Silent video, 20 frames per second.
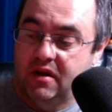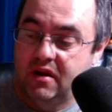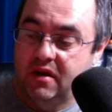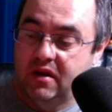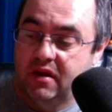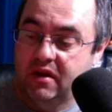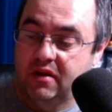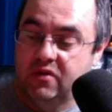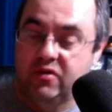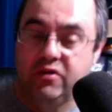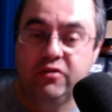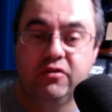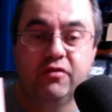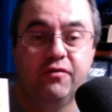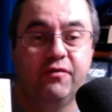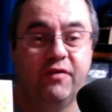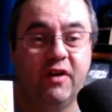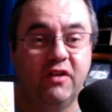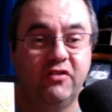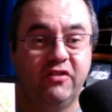includes
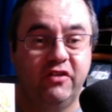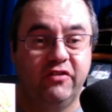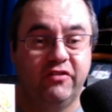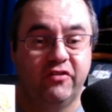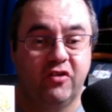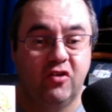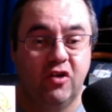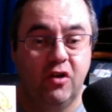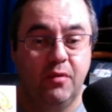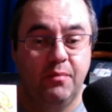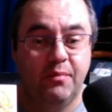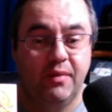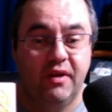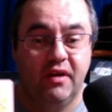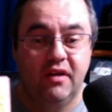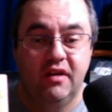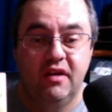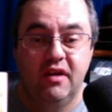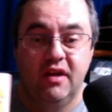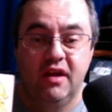fudgy syrup.
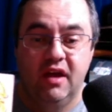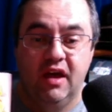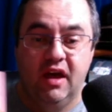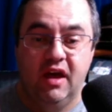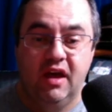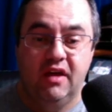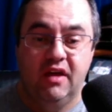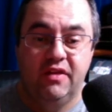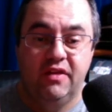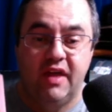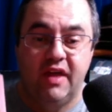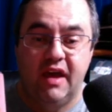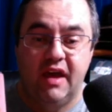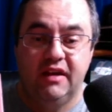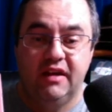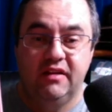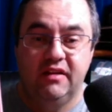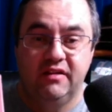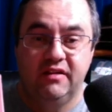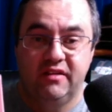That
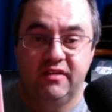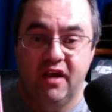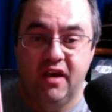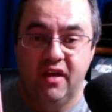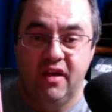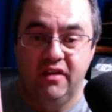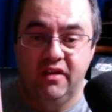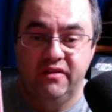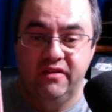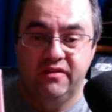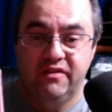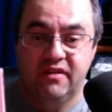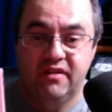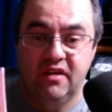it does.